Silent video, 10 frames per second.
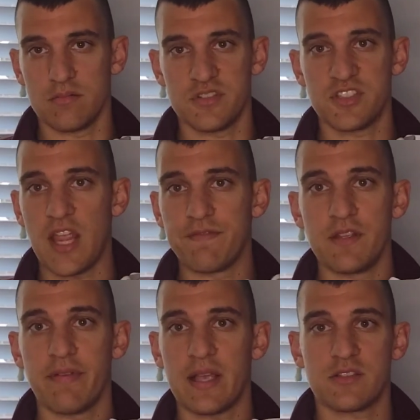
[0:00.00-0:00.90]
safety
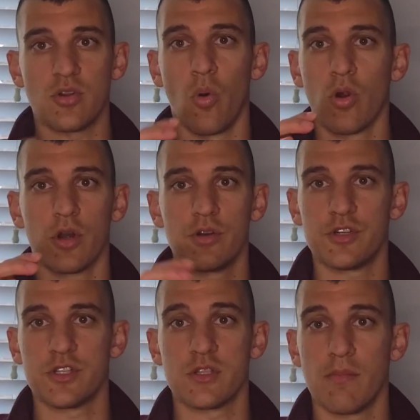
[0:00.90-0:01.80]
vest
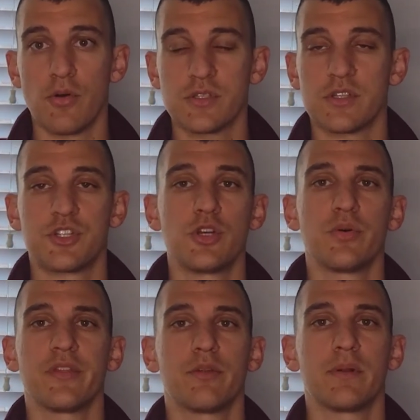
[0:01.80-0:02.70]
orange is the most of the shoe
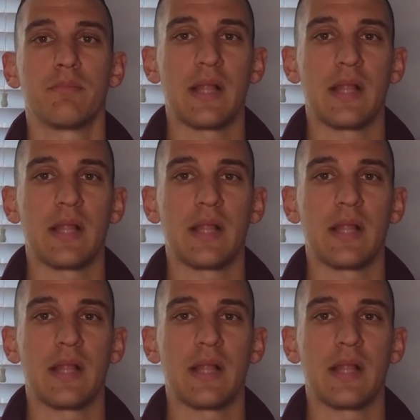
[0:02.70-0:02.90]
with a little bit of